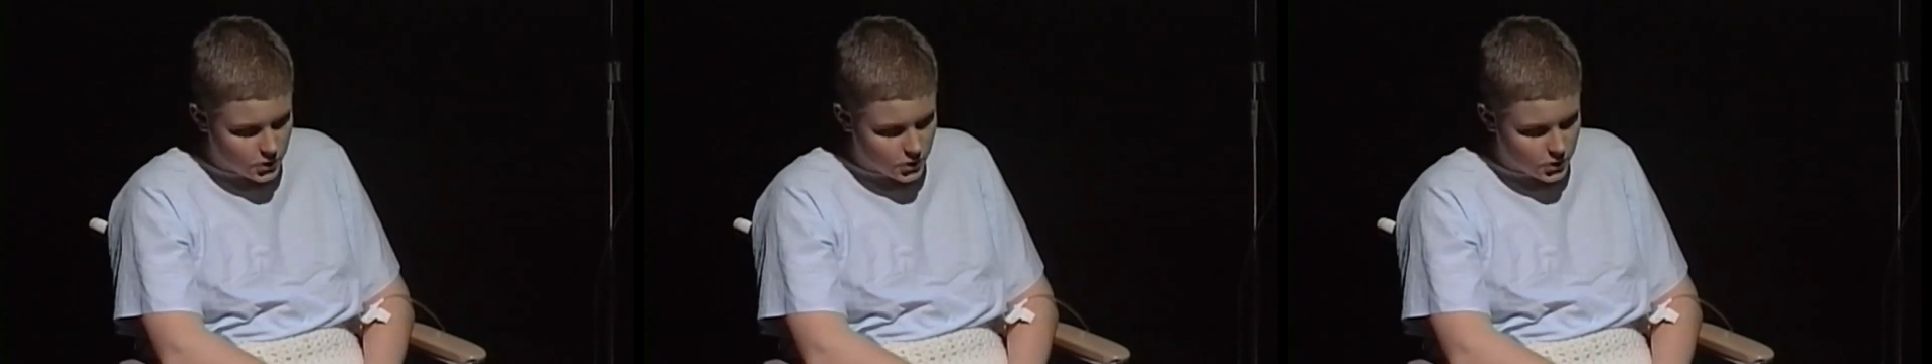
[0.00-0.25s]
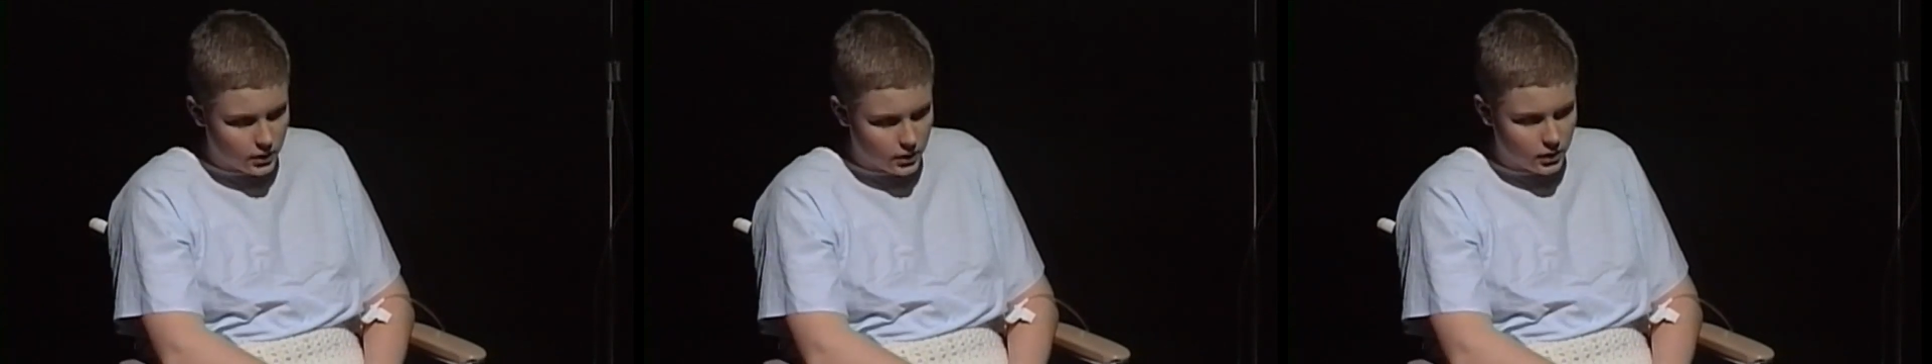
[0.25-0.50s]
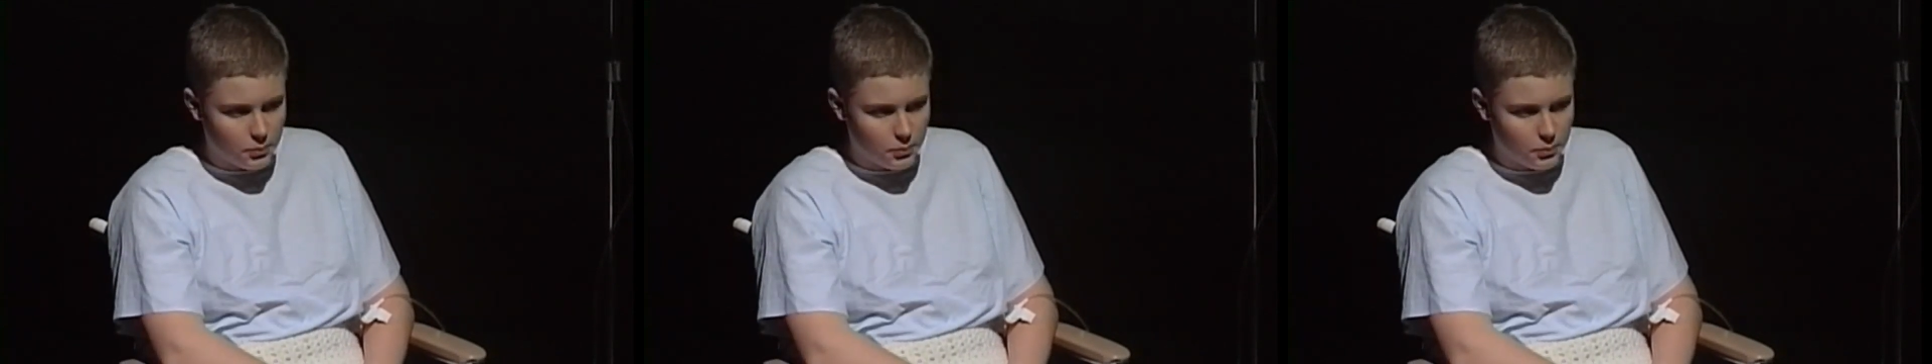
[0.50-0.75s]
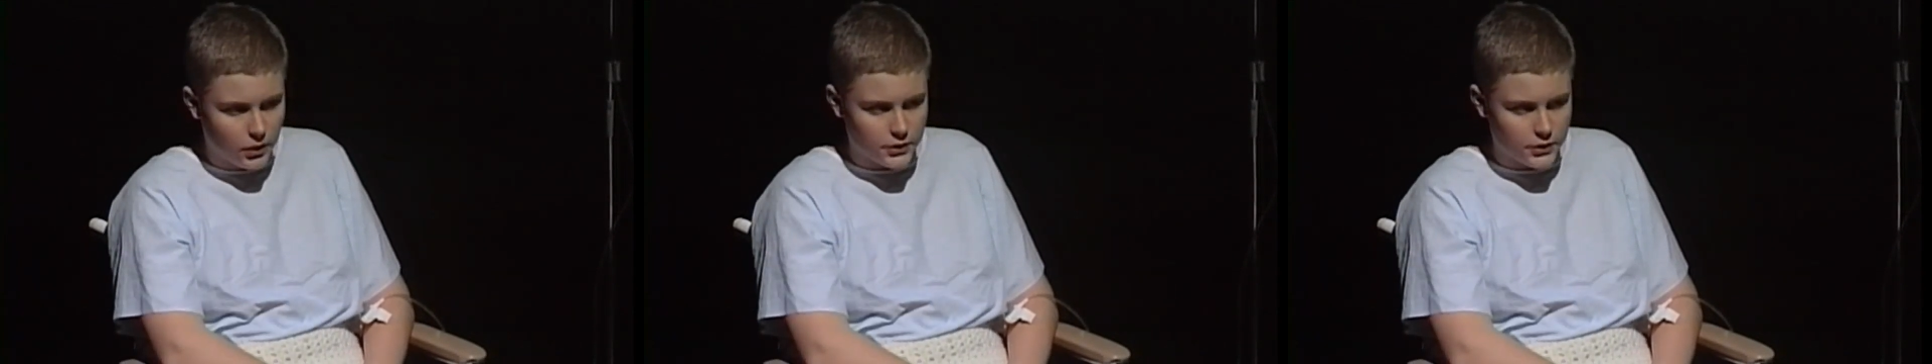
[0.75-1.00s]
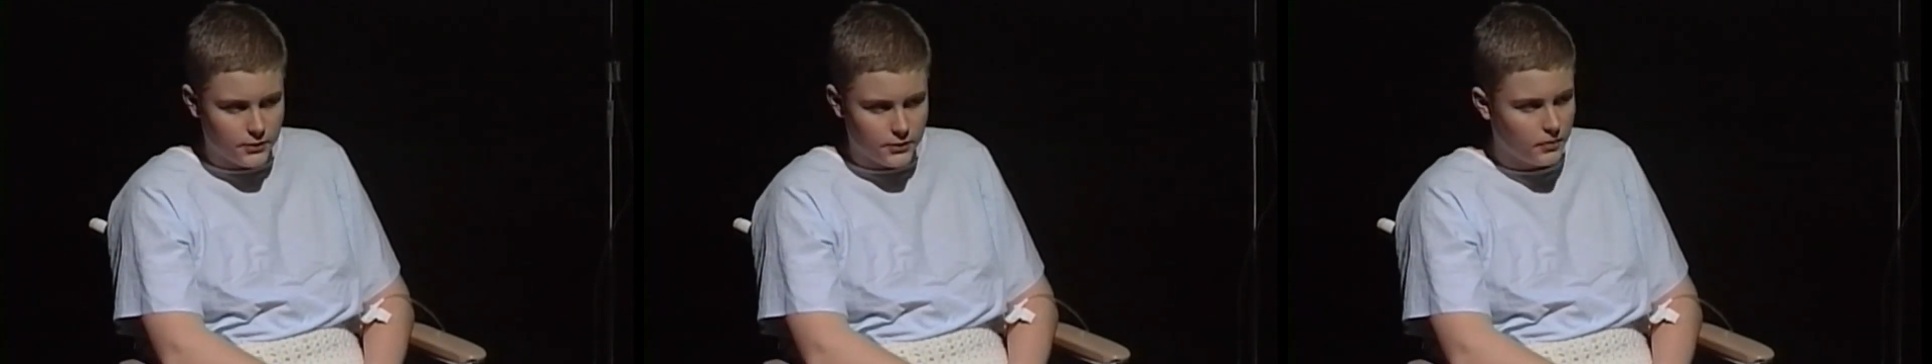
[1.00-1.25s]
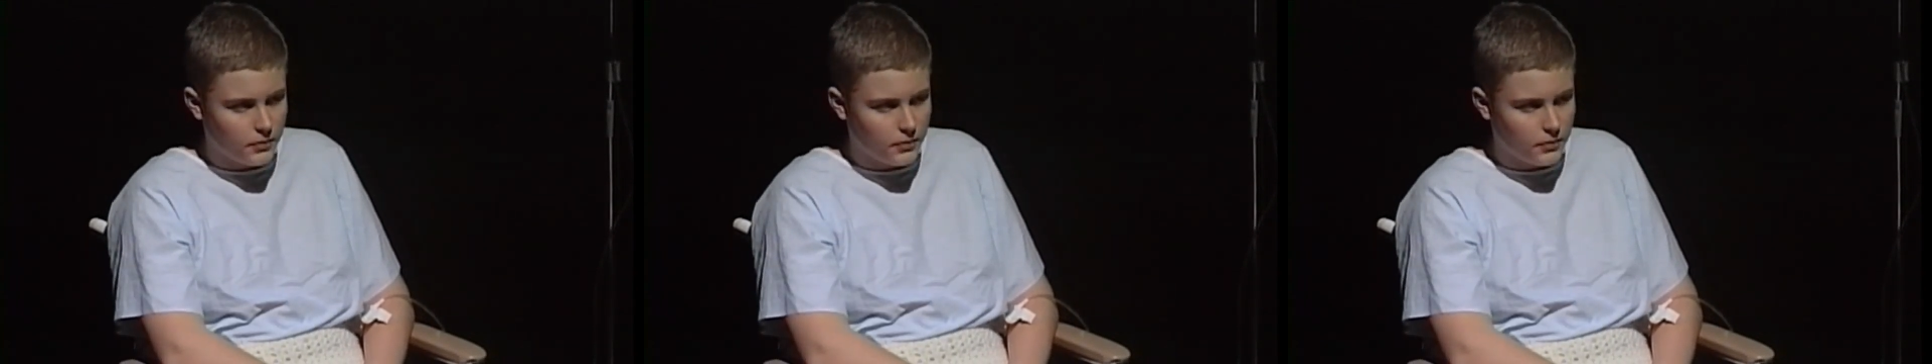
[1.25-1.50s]
fragile little
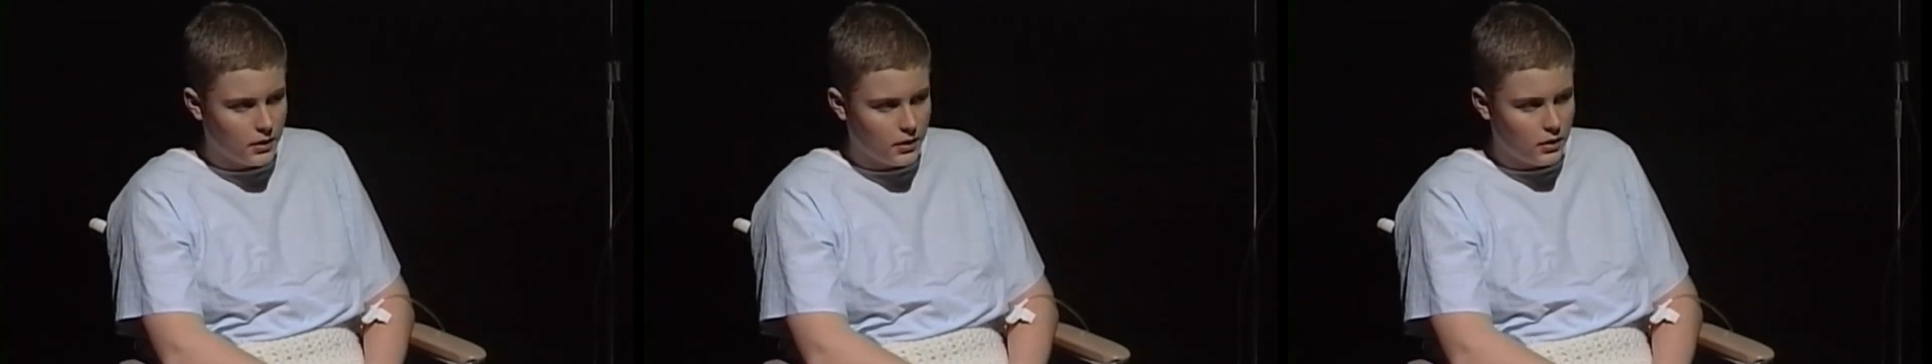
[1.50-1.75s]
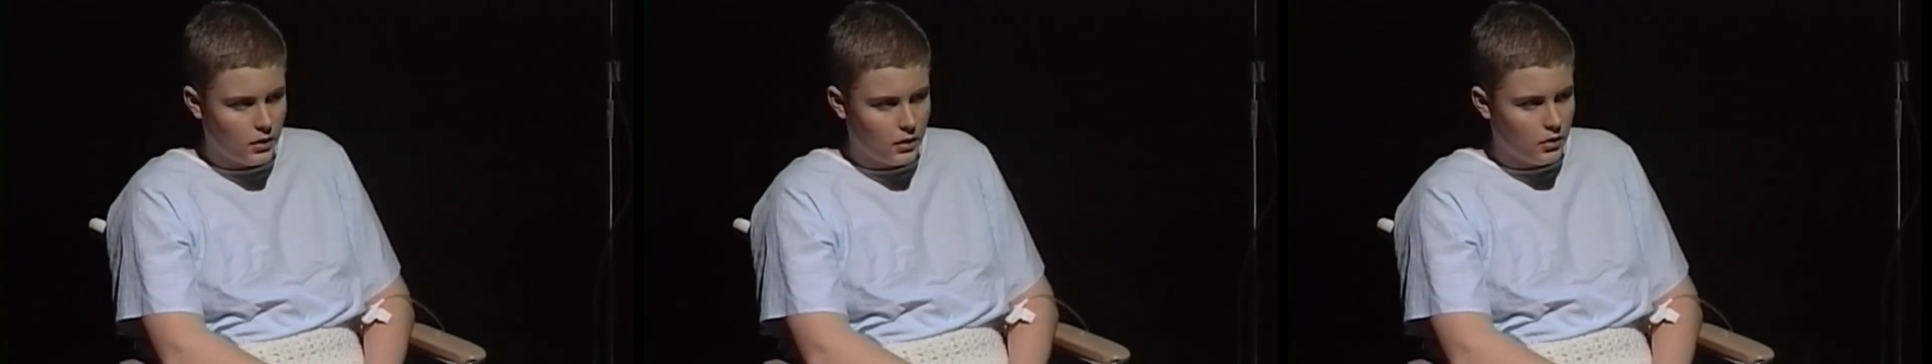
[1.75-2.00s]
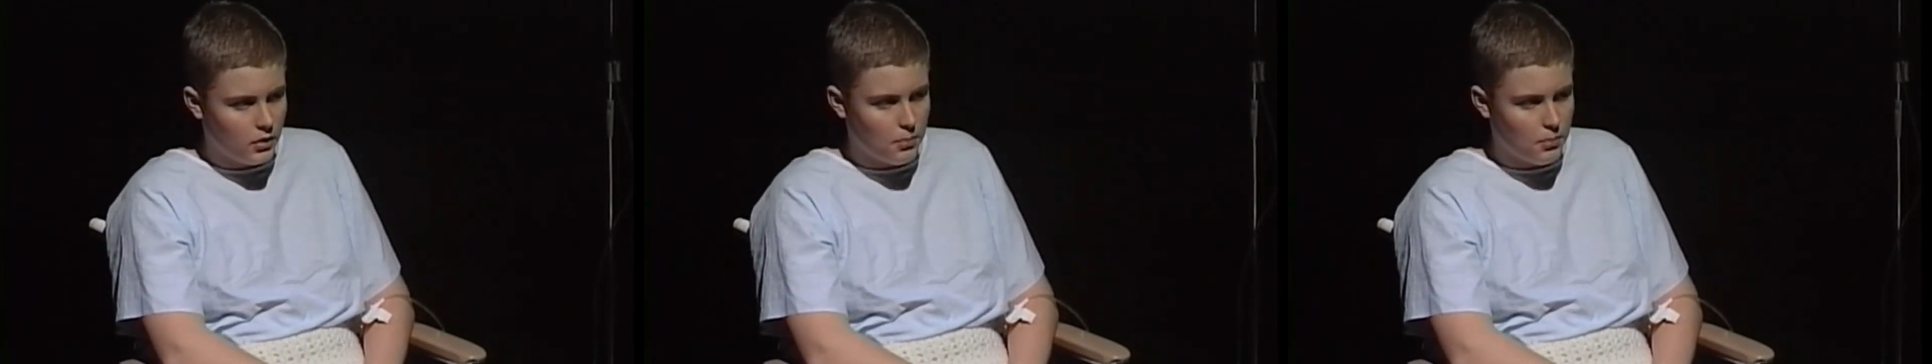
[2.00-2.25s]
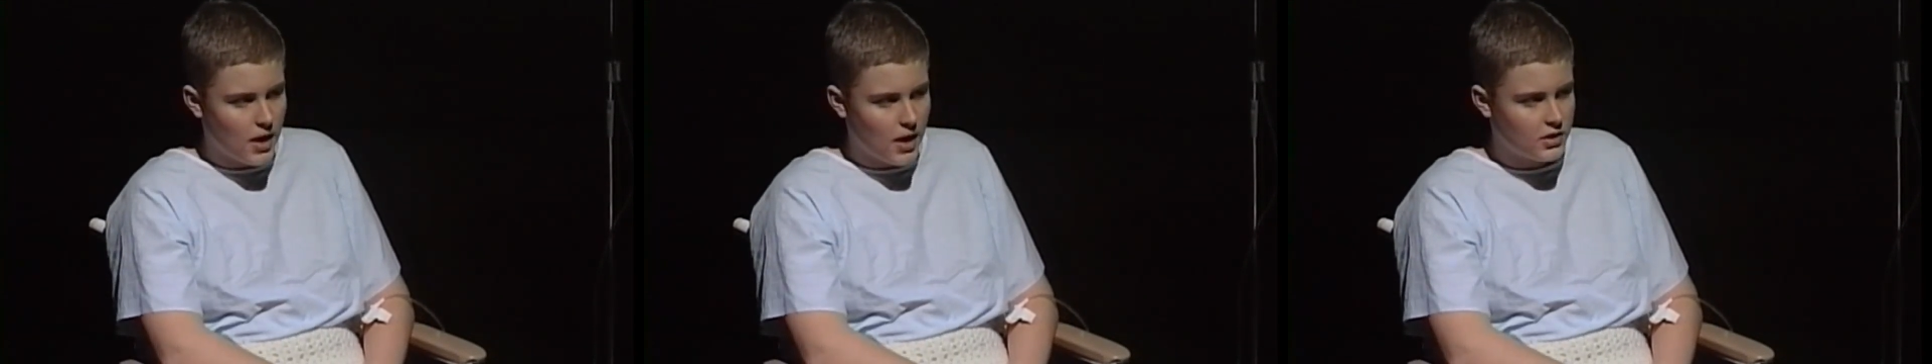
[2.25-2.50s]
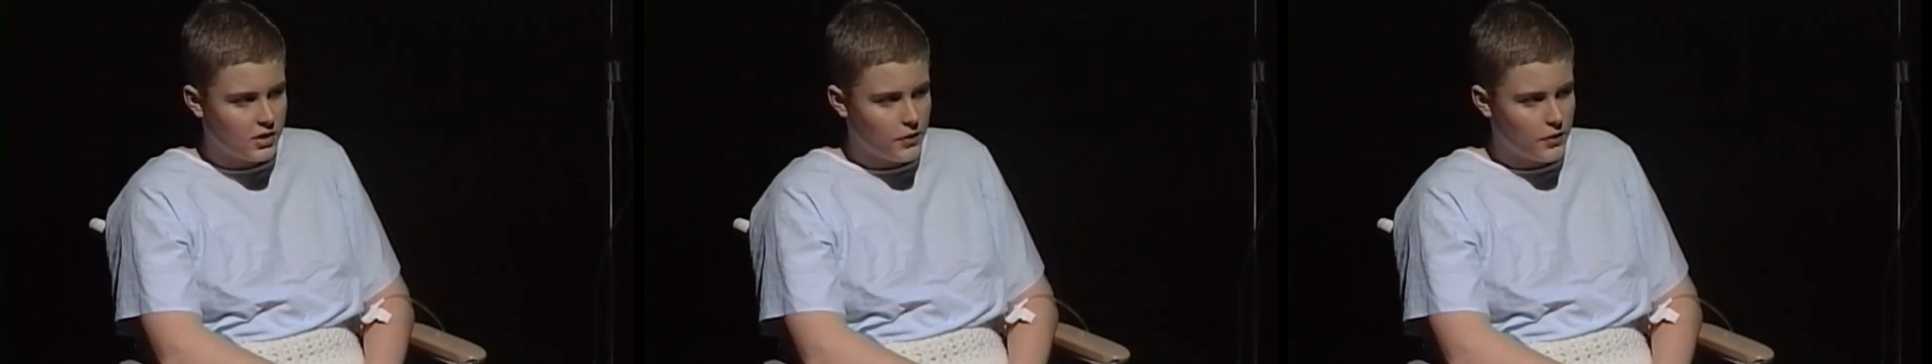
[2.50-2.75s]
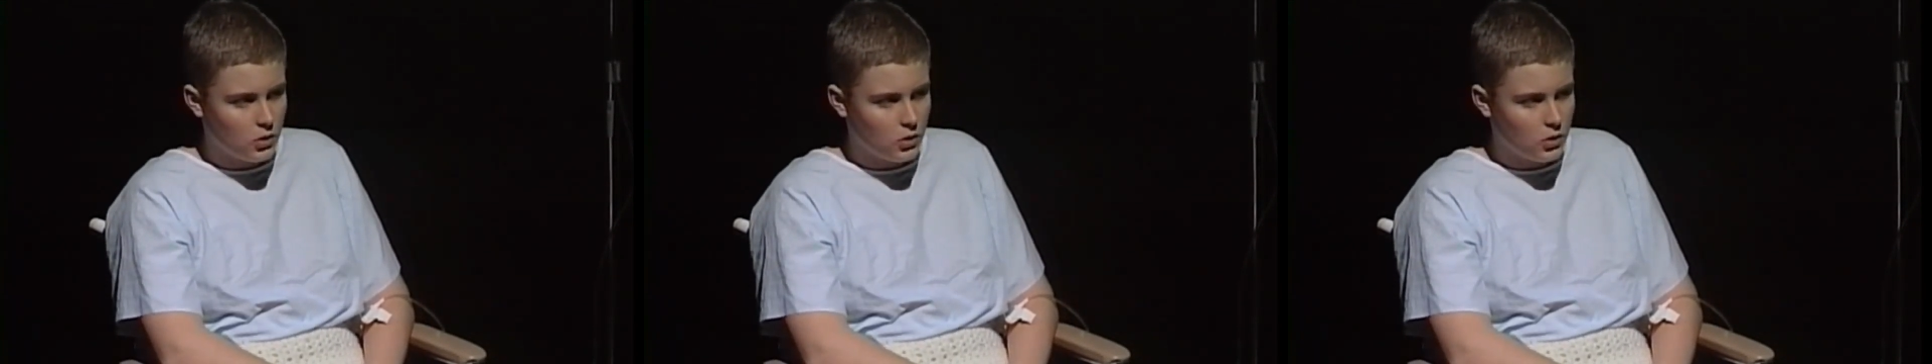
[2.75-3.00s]
biosphere, with
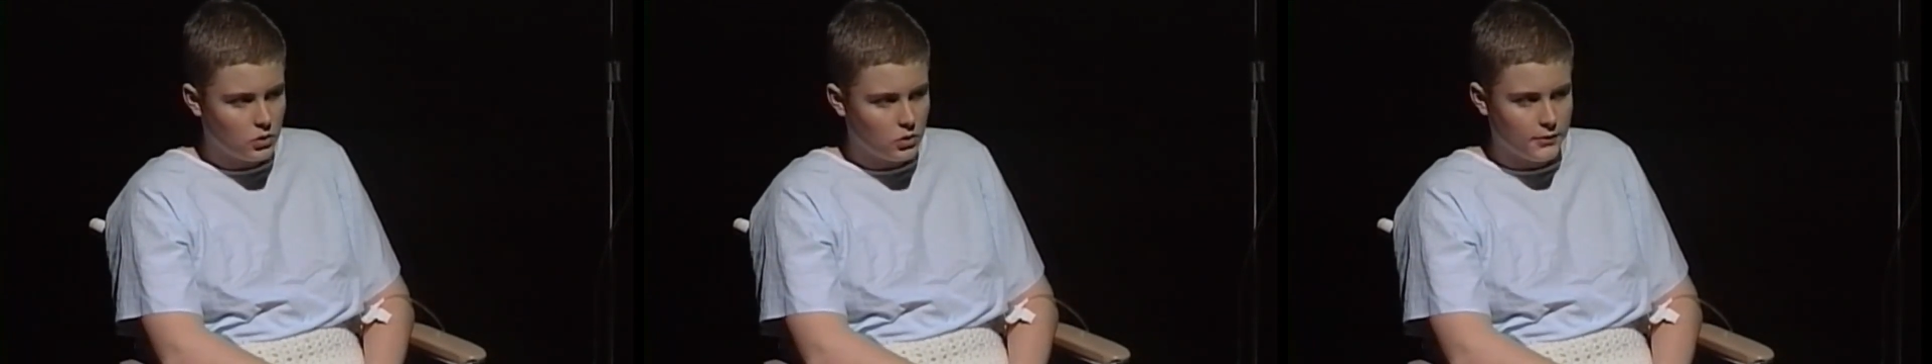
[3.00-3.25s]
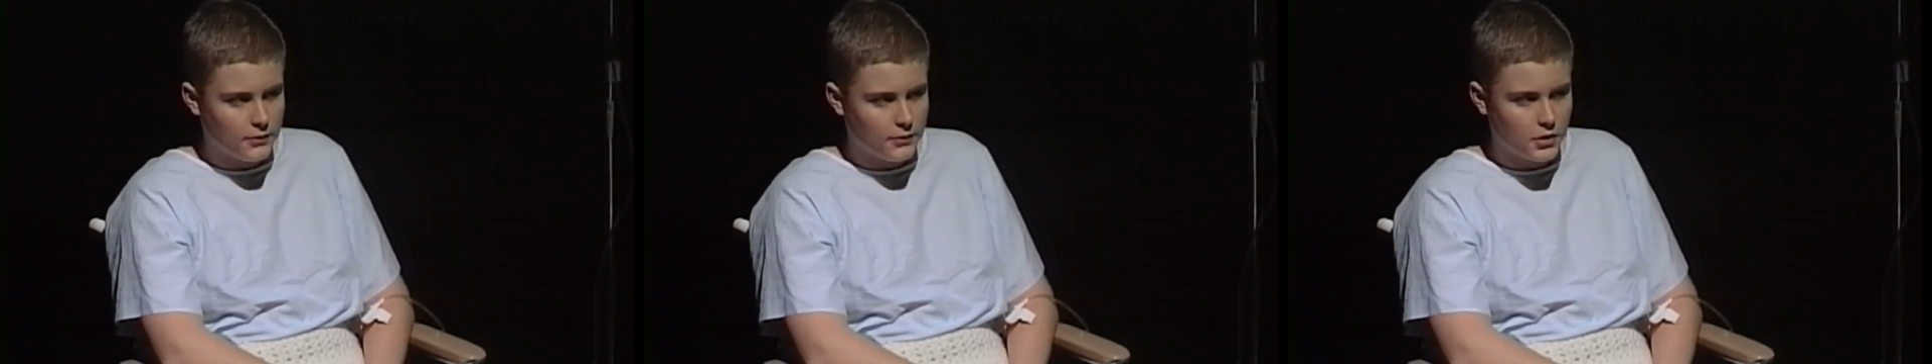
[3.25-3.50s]
massive ecological